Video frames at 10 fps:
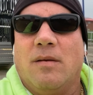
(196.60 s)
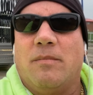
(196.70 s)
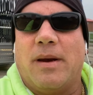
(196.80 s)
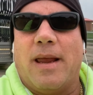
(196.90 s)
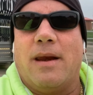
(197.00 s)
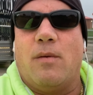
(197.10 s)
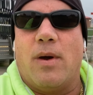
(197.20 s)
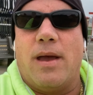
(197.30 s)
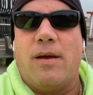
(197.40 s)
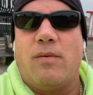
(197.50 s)
But
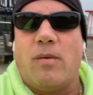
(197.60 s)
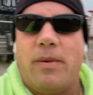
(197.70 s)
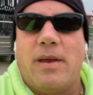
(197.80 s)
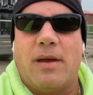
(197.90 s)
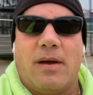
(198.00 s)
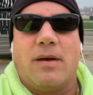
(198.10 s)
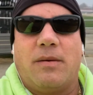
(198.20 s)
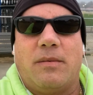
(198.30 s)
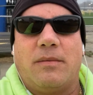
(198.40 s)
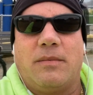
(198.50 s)
anyway, we'll be
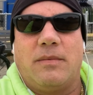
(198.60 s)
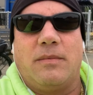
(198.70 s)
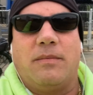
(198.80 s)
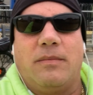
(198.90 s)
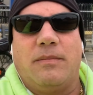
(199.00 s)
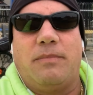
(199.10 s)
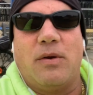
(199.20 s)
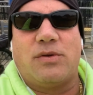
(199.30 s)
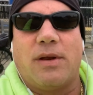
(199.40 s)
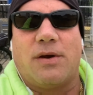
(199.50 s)
posting